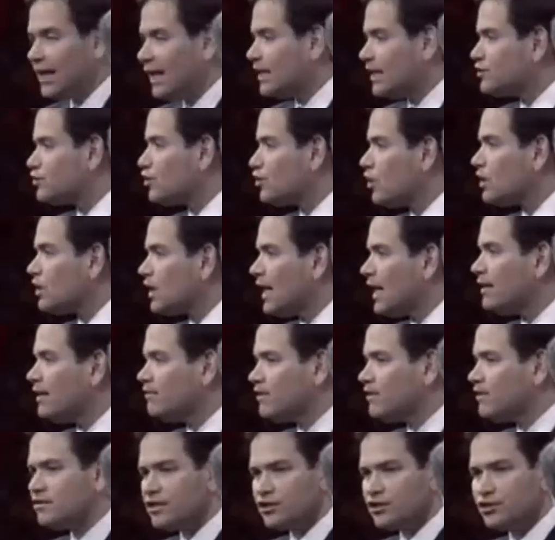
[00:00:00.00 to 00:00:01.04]
And so a lot of
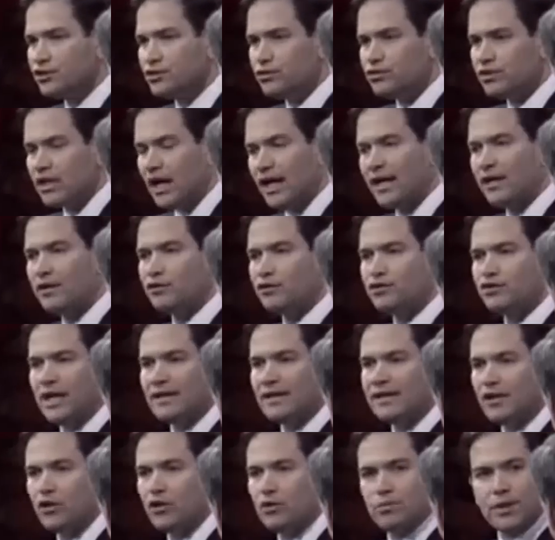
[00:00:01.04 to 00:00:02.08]
these issues, I
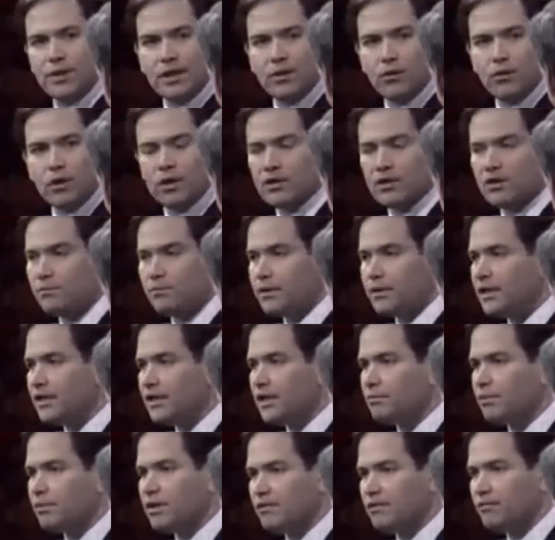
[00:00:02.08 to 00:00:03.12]
understand they don't play well in the
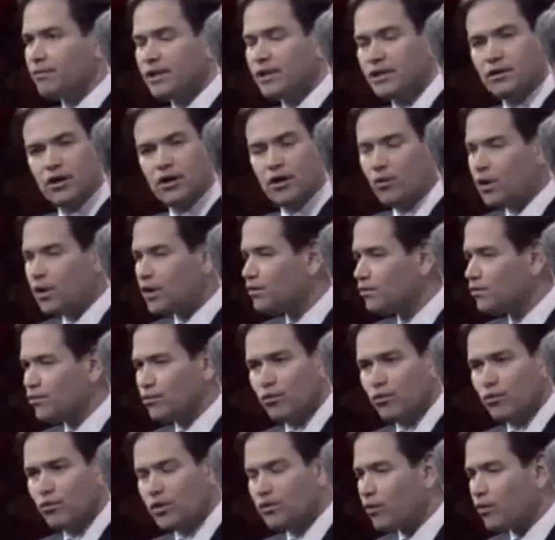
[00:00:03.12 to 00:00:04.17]
media, but you know what?
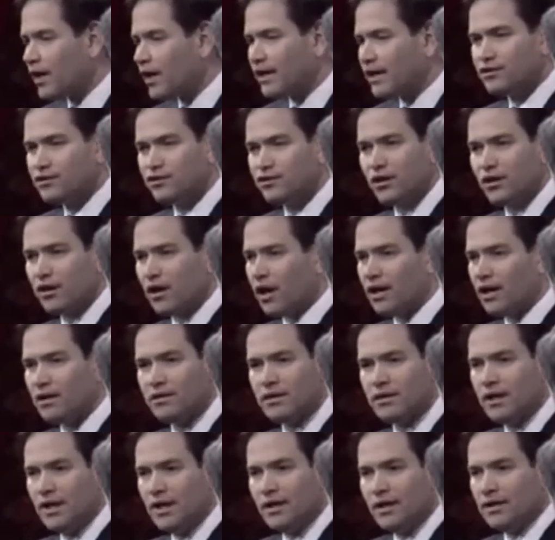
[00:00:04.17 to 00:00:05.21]
When Reagan took
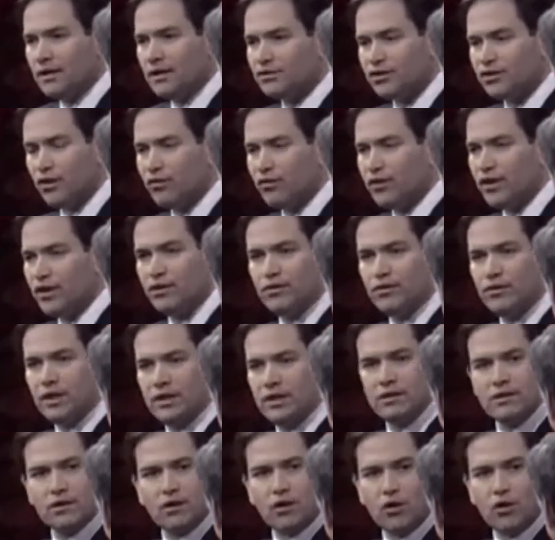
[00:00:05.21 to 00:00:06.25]
on the Soviet Union
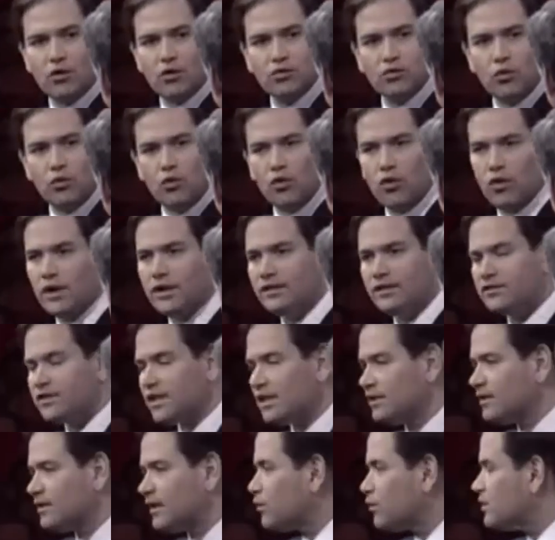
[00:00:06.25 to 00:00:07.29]
in the Cold War and he
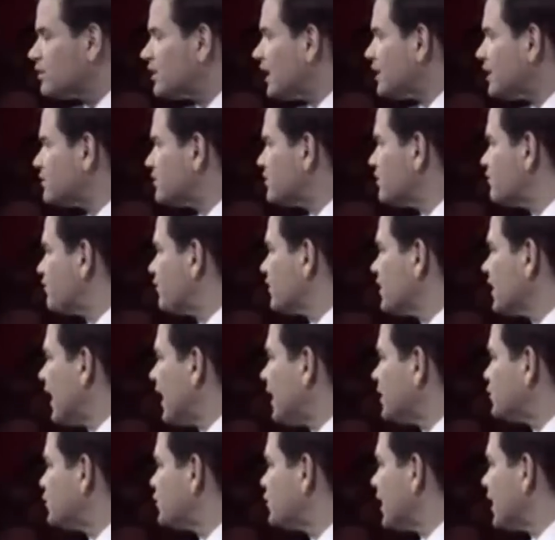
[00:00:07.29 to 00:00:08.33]
said that they were destined for the
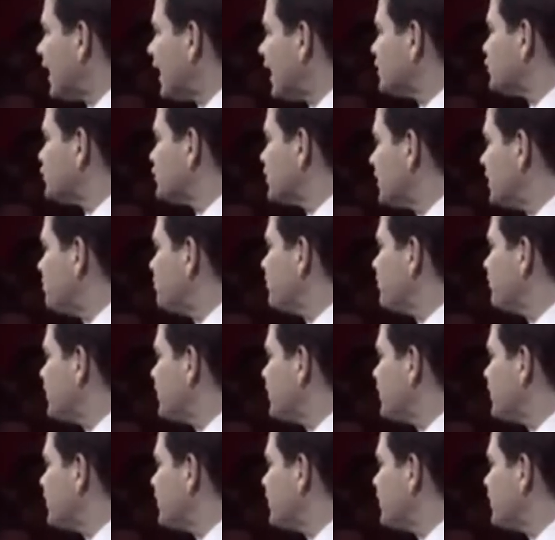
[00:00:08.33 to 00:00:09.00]
ash heap